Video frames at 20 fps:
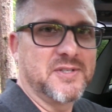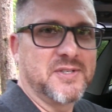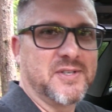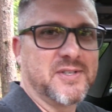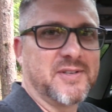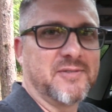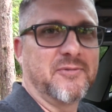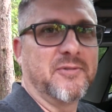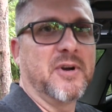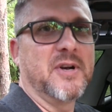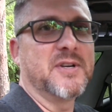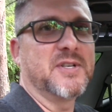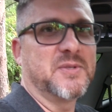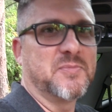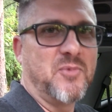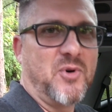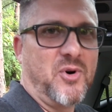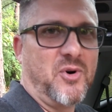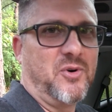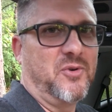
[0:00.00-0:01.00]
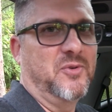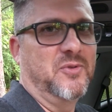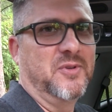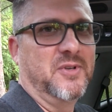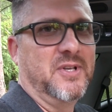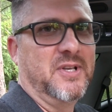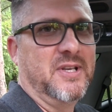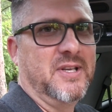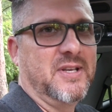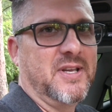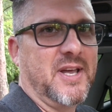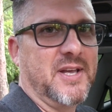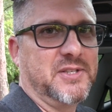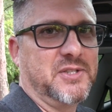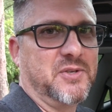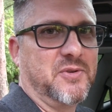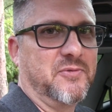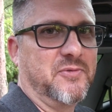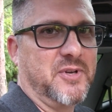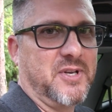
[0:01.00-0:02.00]
this is a very small
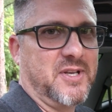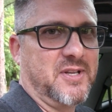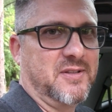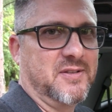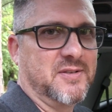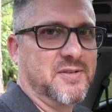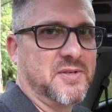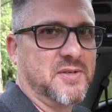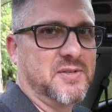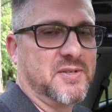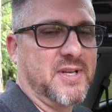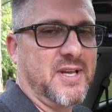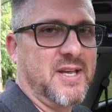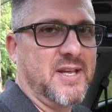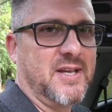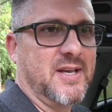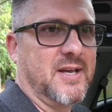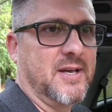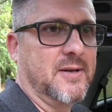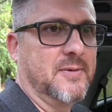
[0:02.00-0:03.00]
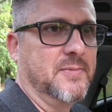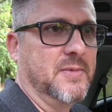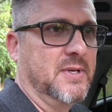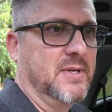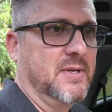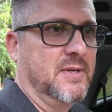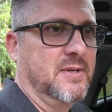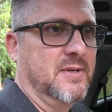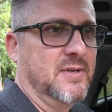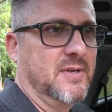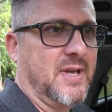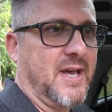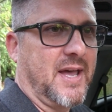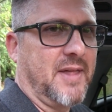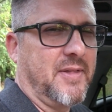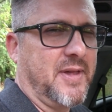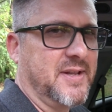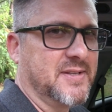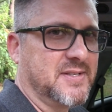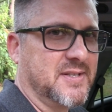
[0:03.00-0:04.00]
S U V. This is a, uh,
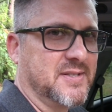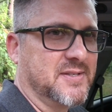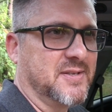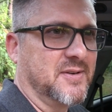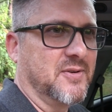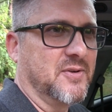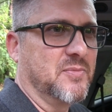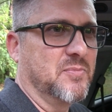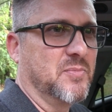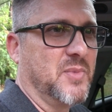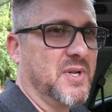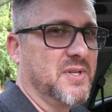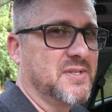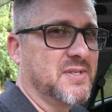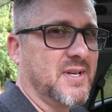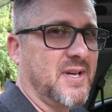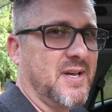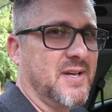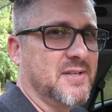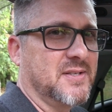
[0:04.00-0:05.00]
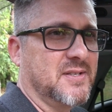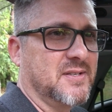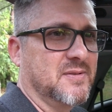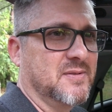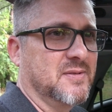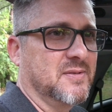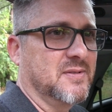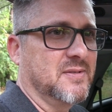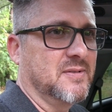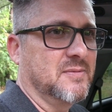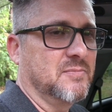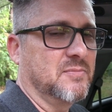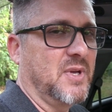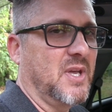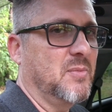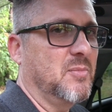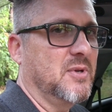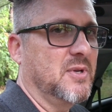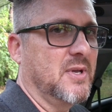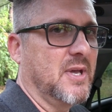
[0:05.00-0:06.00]
I think it's considered mid-sized,
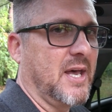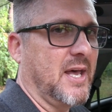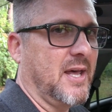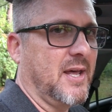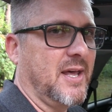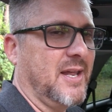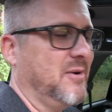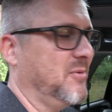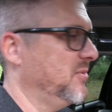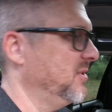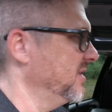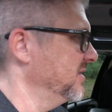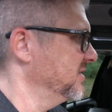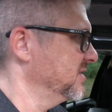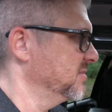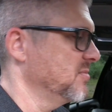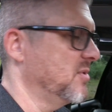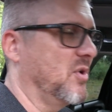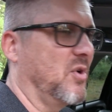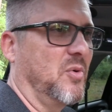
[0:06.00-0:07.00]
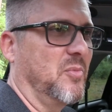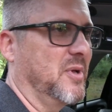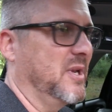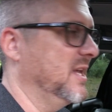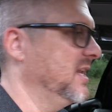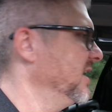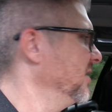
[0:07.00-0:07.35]
maybe. I, I don't think it's small, but